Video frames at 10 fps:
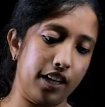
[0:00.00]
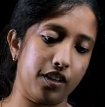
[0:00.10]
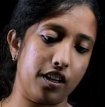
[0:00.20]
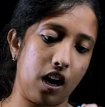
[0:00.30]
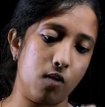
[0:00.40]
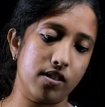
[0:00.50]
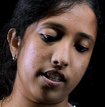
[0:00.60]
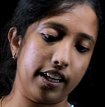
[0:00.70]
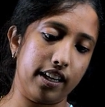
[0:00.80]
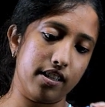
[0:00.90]
In the ground
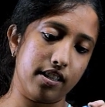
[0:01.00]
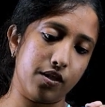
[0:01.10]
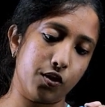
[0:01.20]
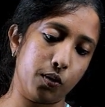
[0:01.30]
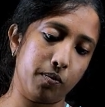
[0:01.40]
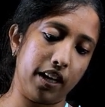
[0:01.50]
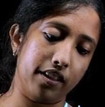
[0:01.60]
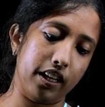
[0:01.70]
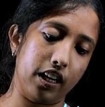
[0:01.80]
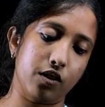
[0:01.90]
state, let us assume
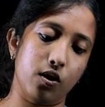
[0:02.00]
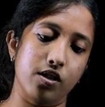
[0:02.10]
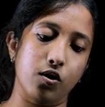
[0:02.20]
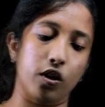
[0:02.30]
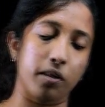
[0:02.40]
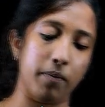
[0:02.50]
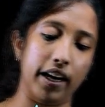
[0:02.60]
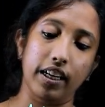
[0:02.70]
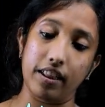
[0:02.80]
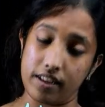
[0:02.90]
that the electron is
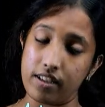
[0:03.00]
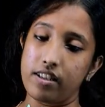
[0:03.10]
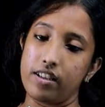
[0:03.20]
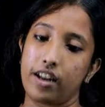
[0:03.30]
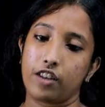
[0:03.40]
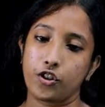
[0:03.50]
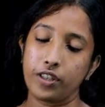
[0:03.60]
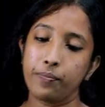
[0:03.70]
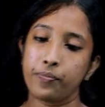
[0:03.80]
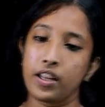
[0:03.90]
occupying in this
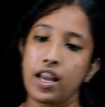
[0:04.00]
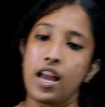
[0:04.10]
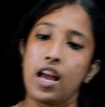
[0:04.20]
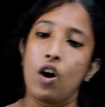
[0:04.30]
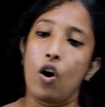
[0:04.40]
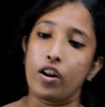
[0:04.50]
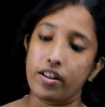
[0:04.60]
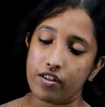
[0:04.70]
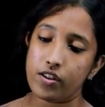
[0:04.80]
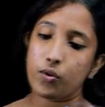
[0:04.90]
direction or
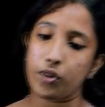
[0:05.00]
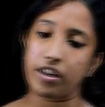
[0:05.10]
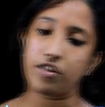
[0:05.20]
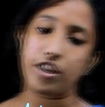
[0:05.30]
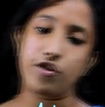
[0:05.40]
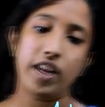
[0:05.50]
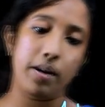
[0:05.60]
in this orientation,